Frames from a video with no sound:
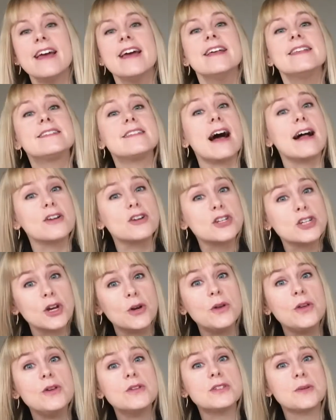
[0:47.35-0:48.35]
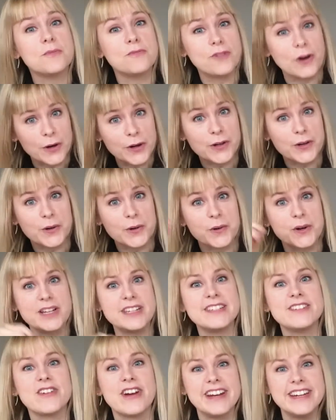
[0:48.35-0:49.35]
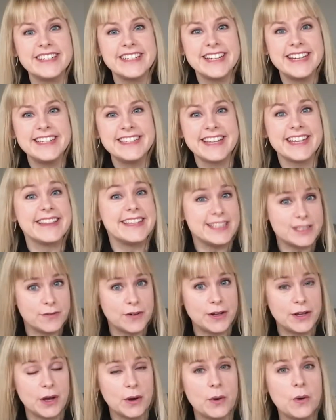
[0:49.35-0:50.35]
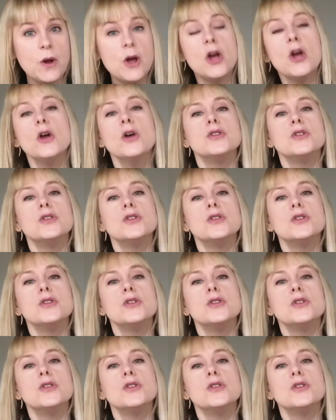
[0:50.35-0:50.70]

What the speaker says: So I'll show you some very concrete strategies in this video